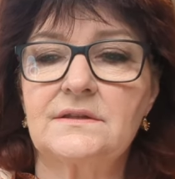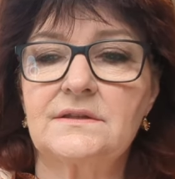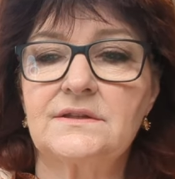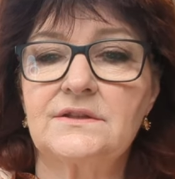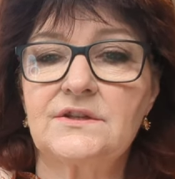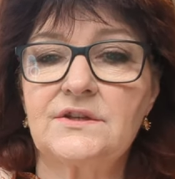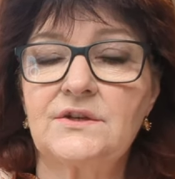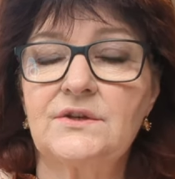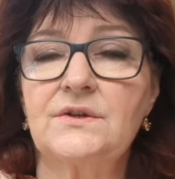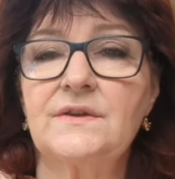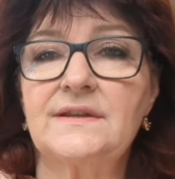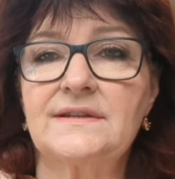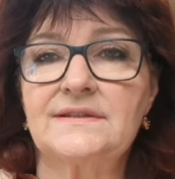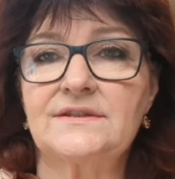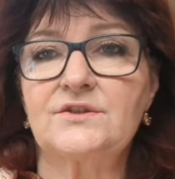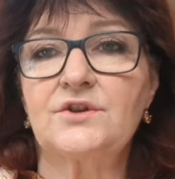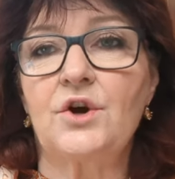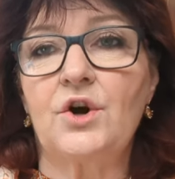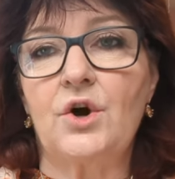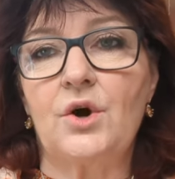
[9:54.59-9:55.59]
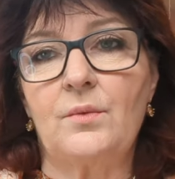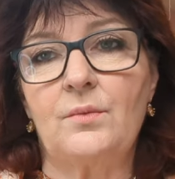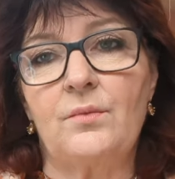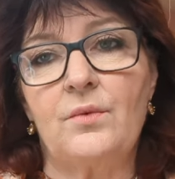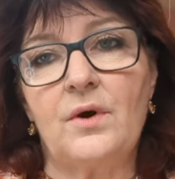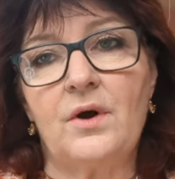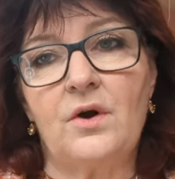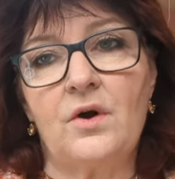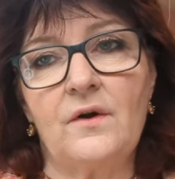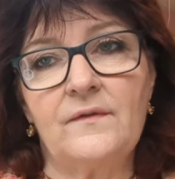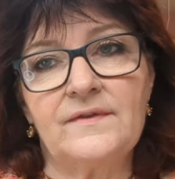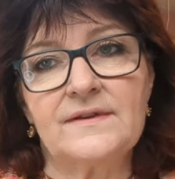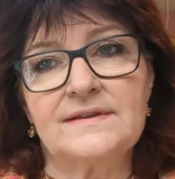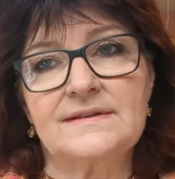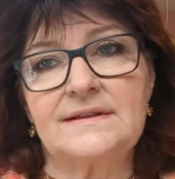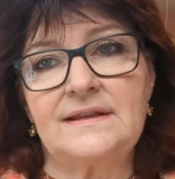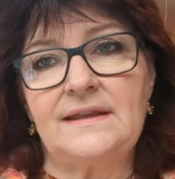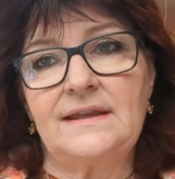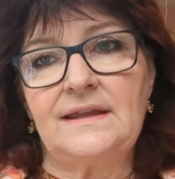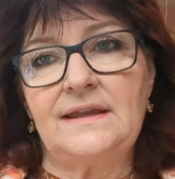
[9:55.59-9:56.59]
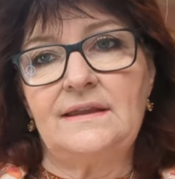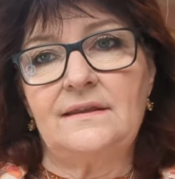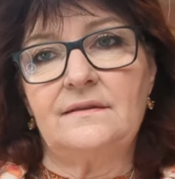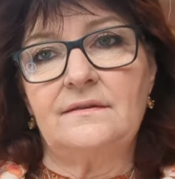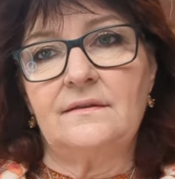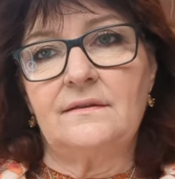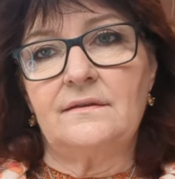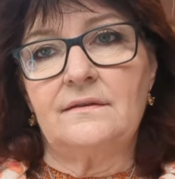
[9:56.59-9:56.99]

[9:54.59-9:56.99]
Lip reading: to this top were obviously